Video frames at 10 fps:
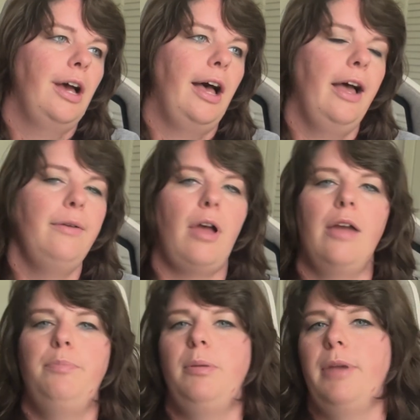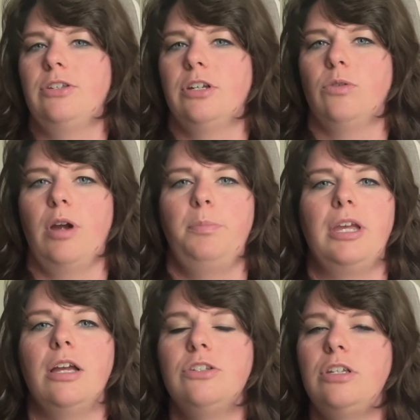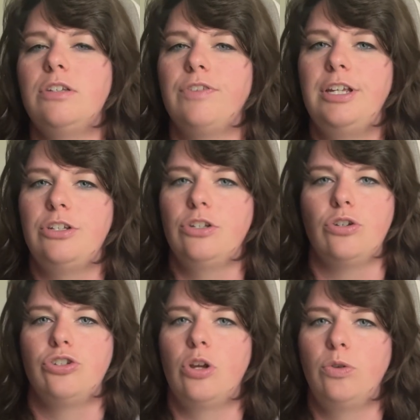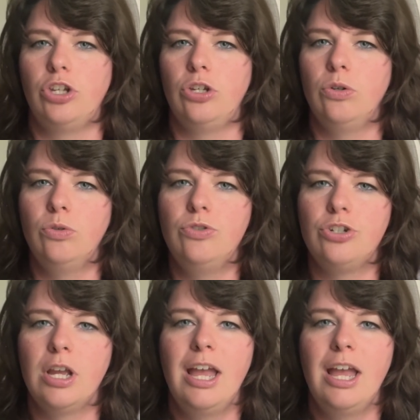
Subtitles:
I've been messing around because these fleeces are so huge.